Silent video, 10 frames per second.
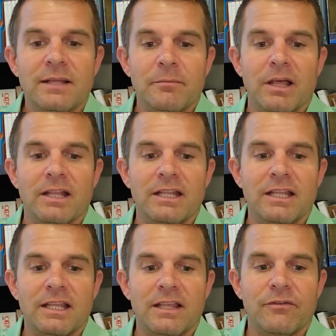But
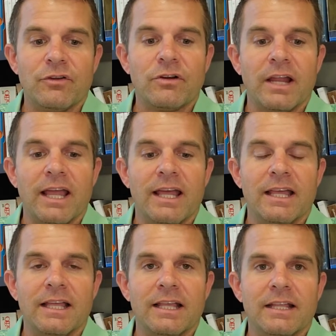if you're
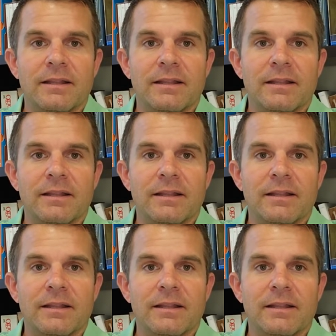a